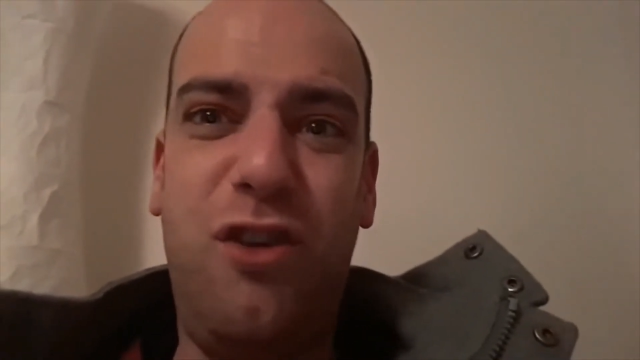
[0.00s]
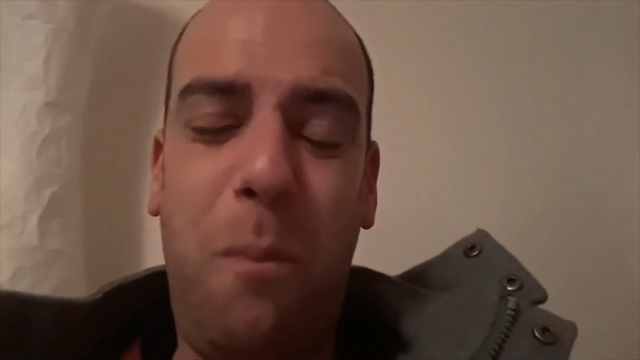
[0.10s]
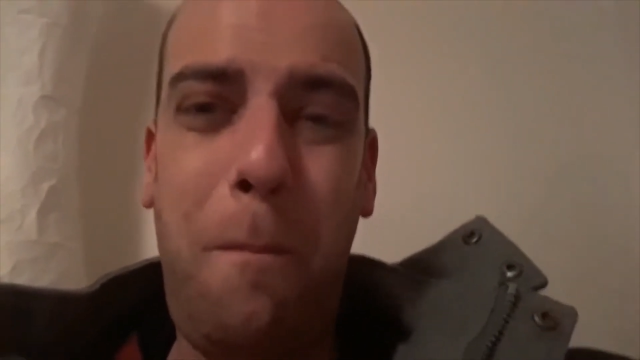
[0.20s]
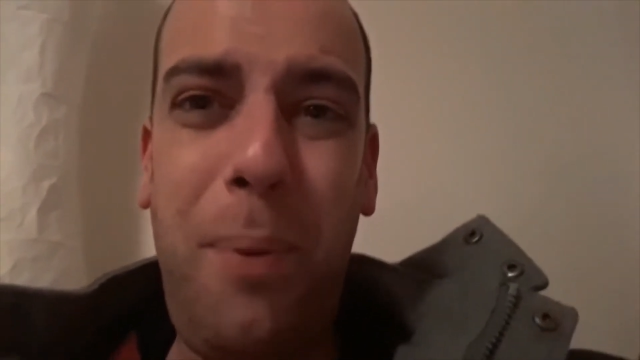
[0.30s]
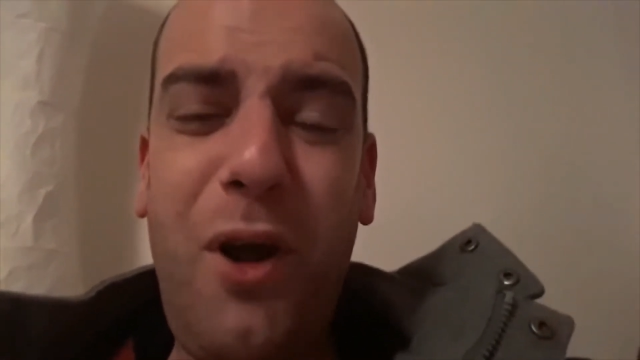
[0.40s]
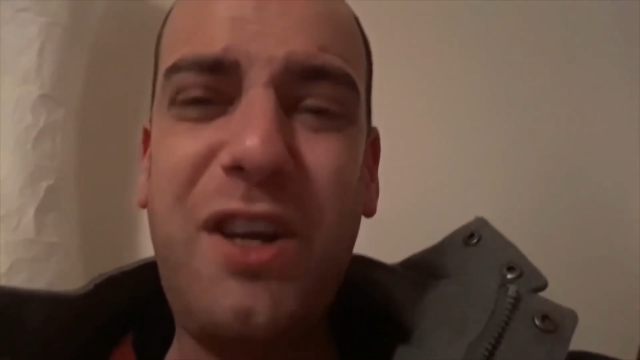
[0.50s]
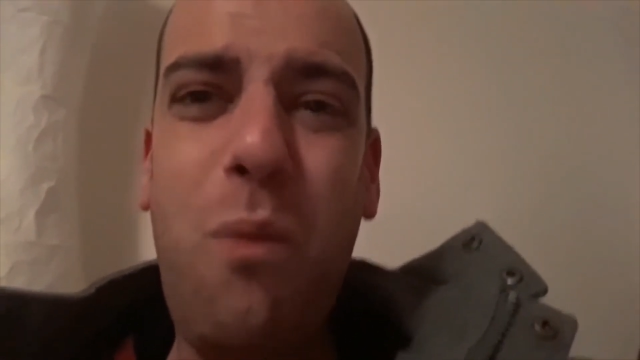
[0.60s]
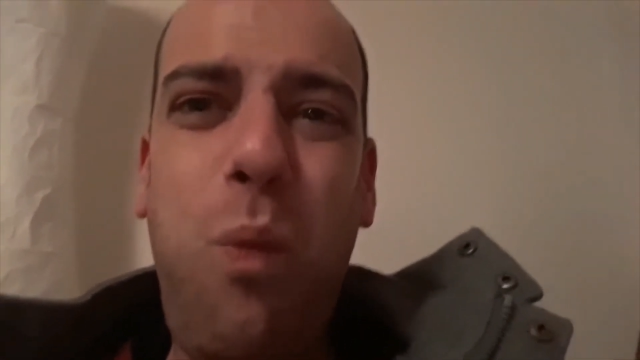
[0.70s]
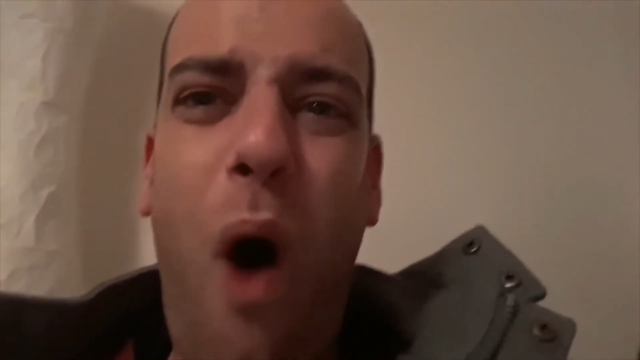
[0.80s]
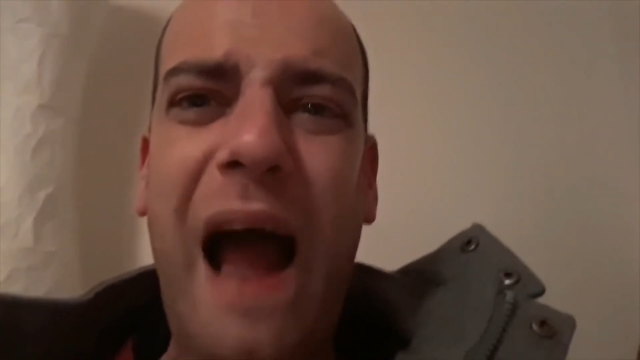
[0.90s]
You're bloody
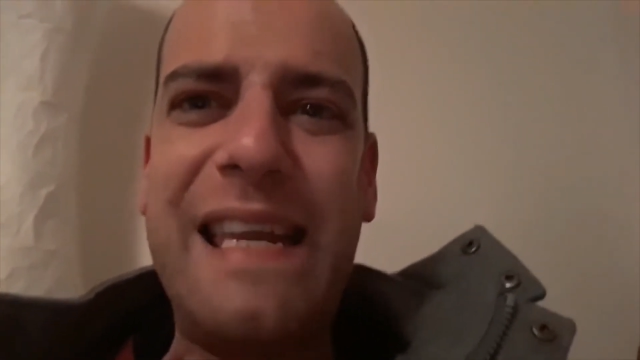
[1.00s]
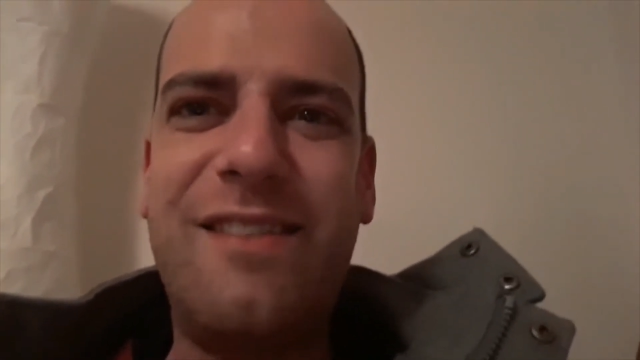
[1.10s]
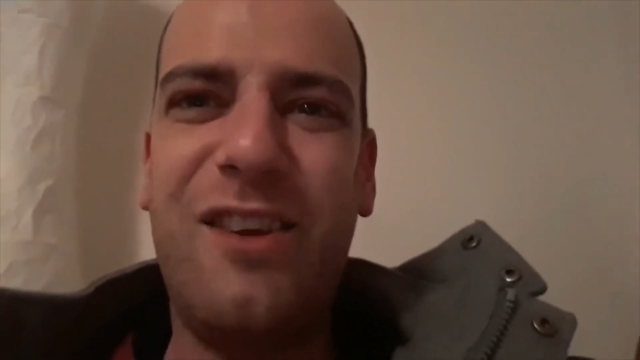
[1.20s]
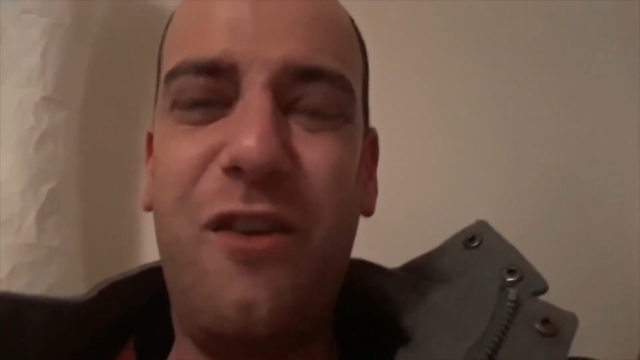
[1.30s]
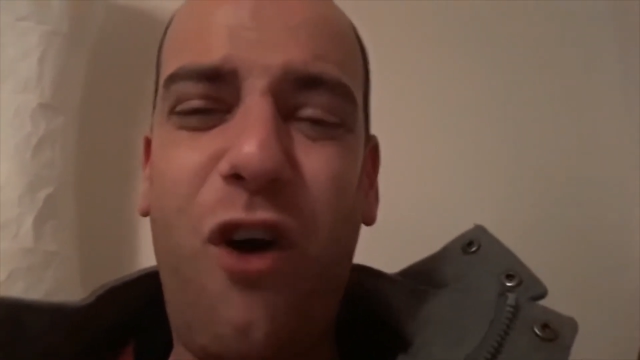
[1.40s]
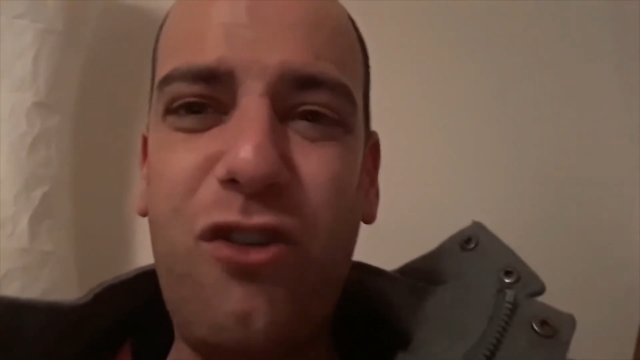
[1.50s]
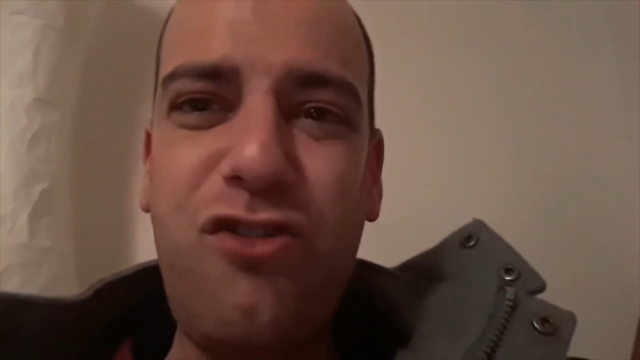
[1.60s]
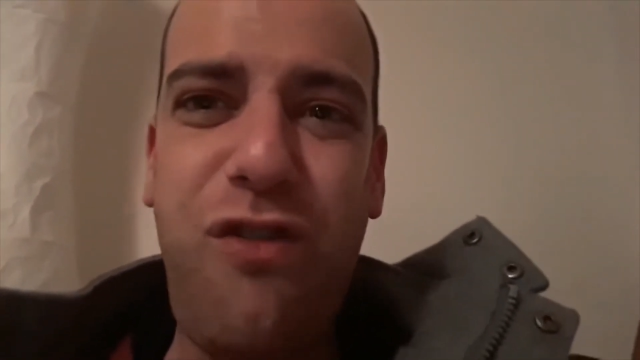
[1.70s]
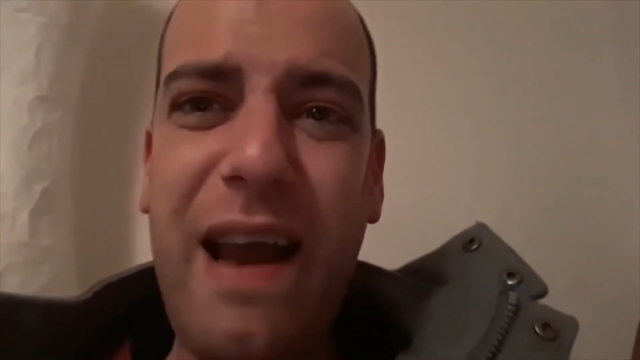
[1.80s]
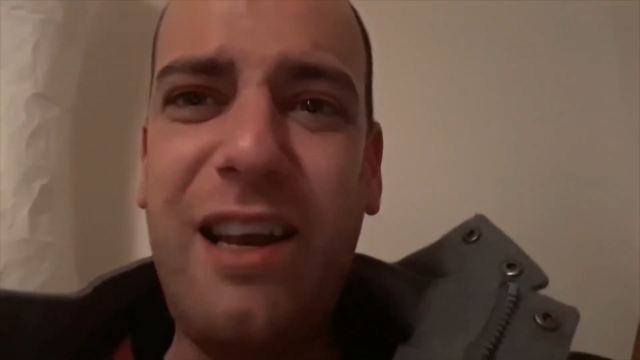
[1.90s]
white, you've got
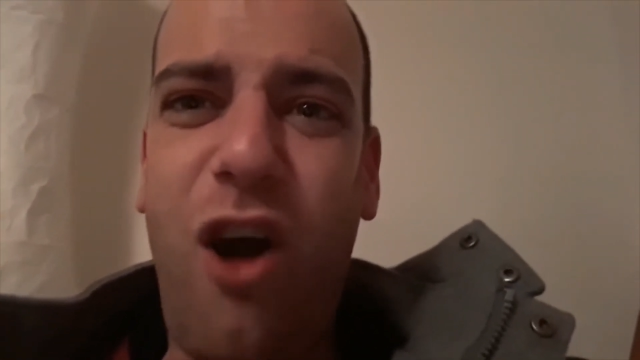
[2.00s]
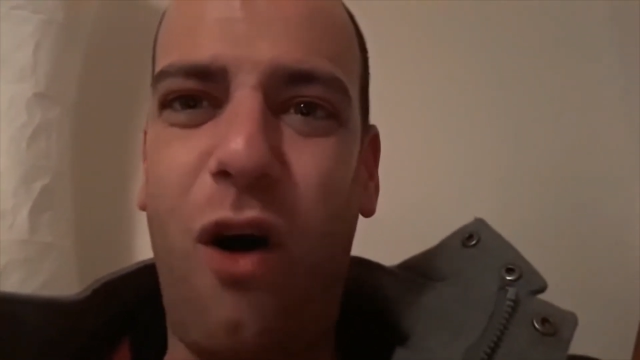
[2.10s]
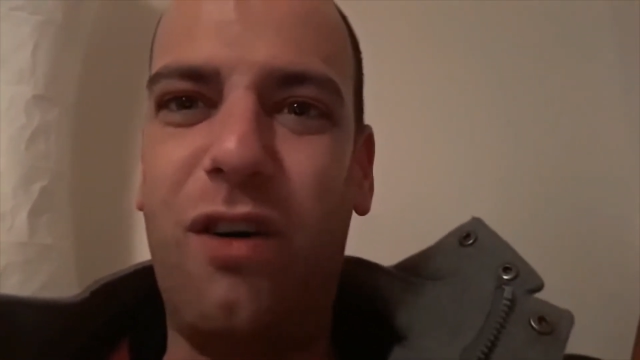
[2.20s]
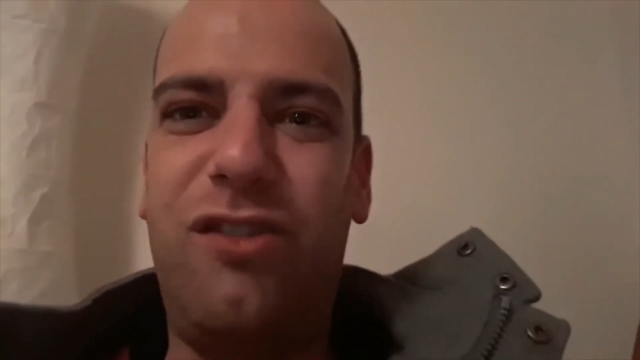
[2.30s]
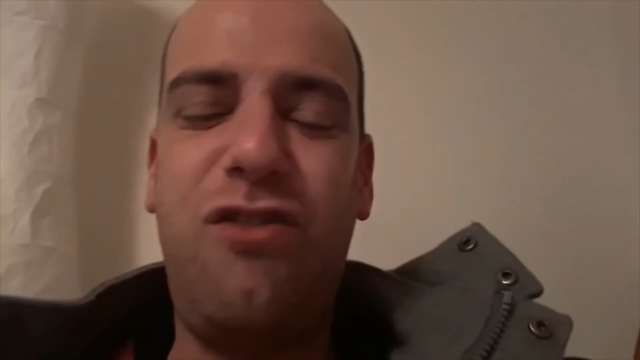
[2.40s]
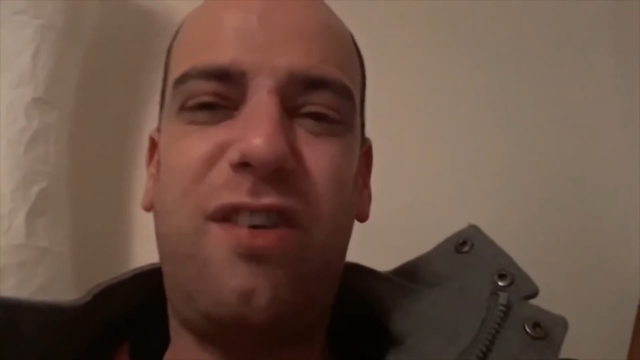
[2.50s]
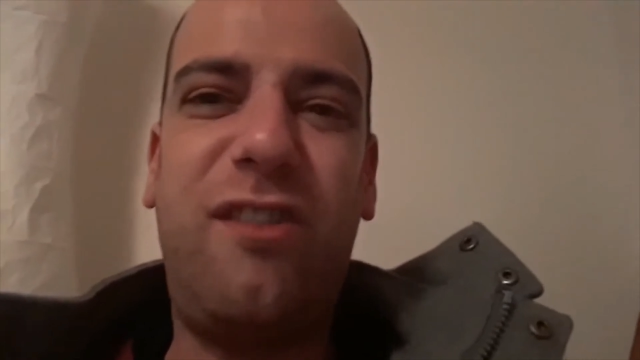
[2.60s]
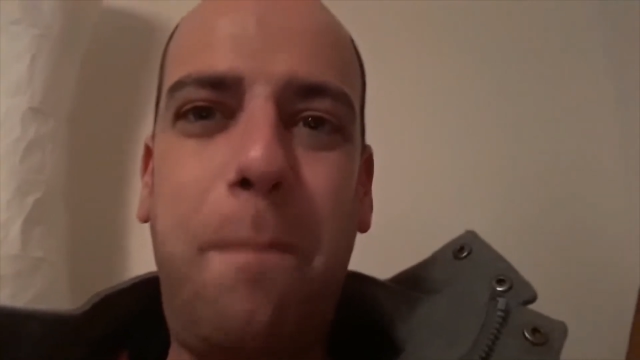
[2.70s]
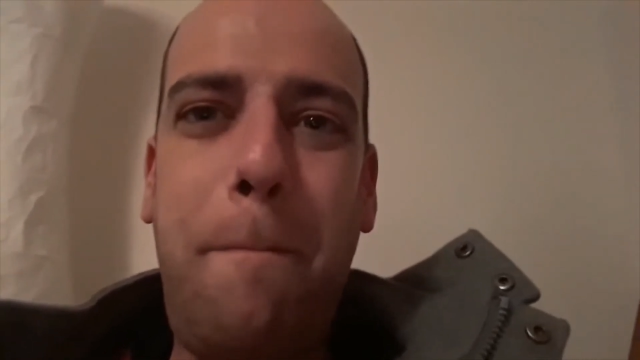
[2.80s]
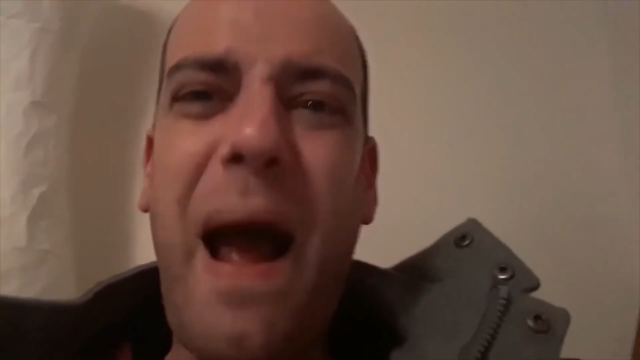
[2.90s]
dreadlocks, you're a
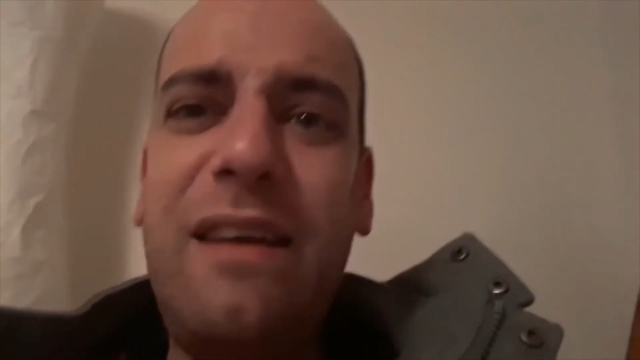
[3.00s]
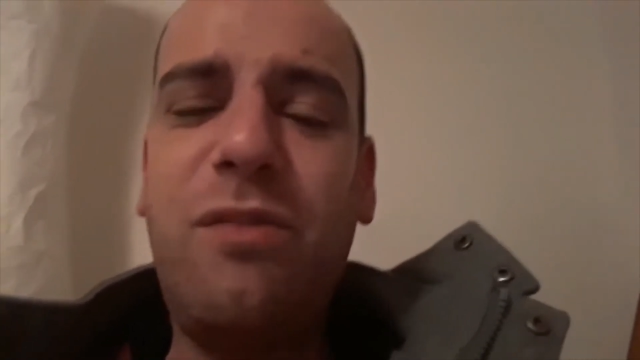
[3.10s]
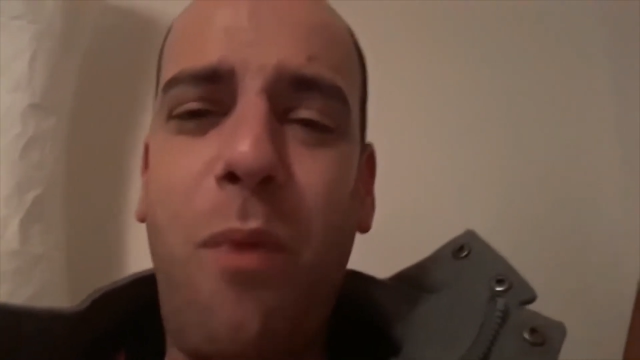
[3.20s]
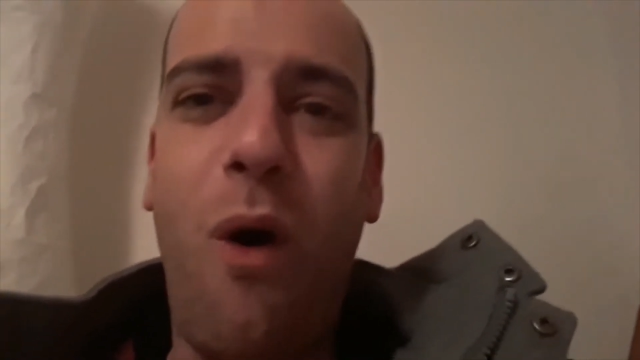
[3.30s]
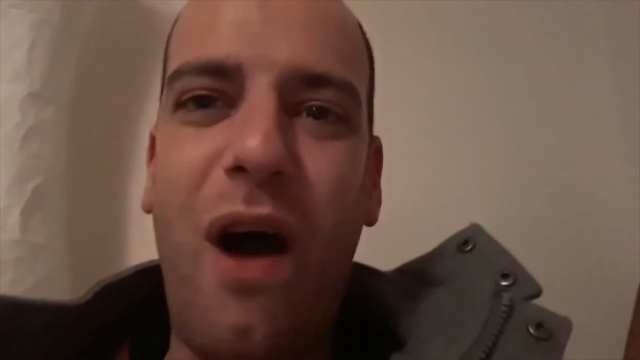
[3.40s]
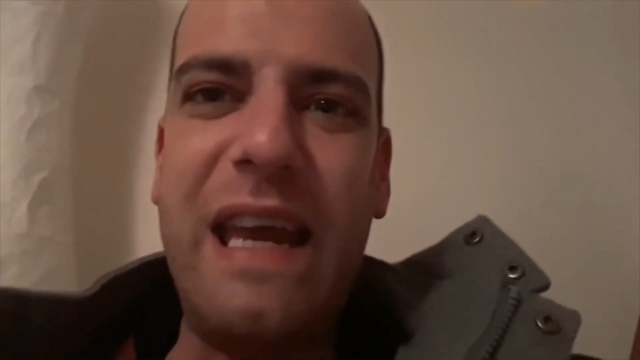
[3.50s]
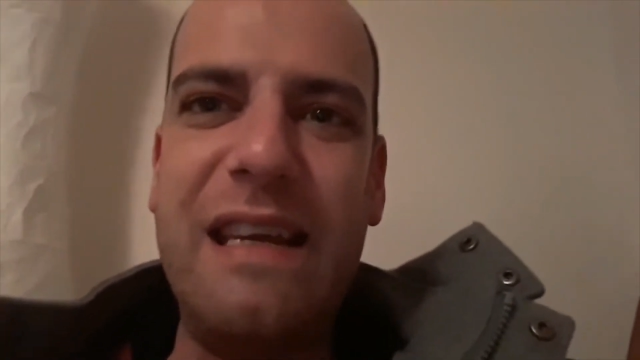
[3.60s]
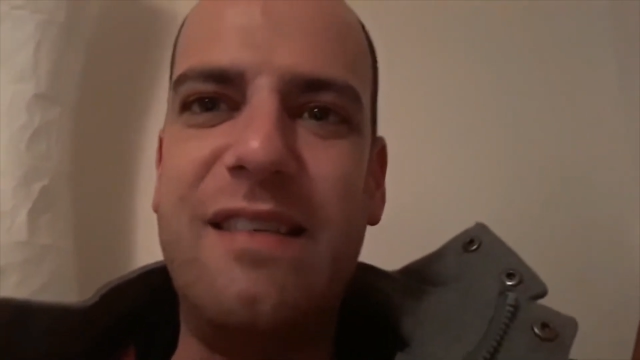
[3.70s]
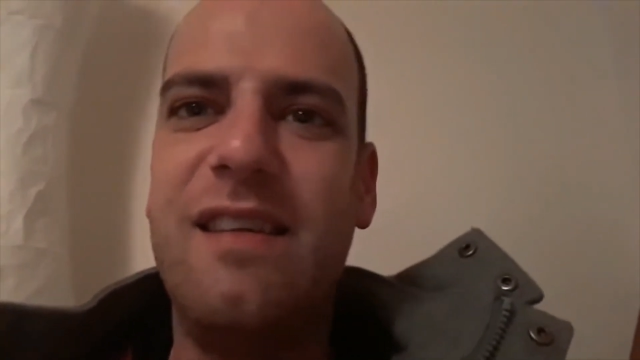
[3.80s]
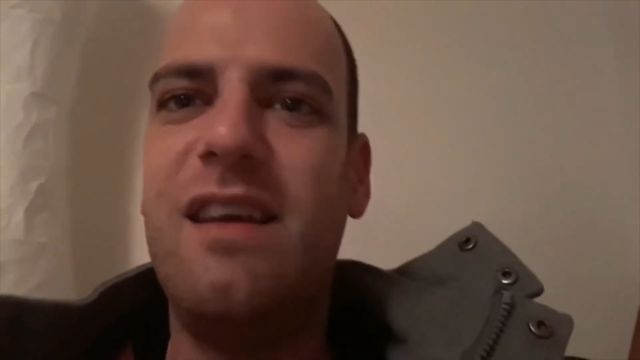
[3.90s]

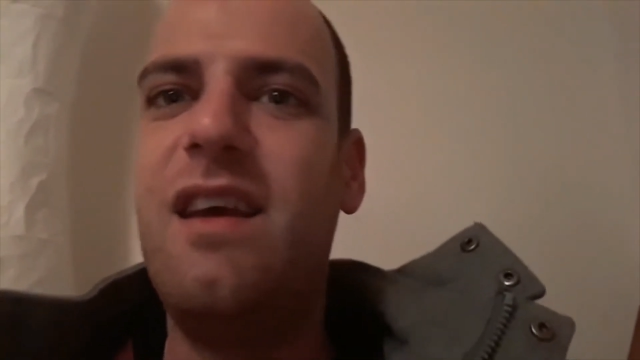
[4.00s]
spasmoid.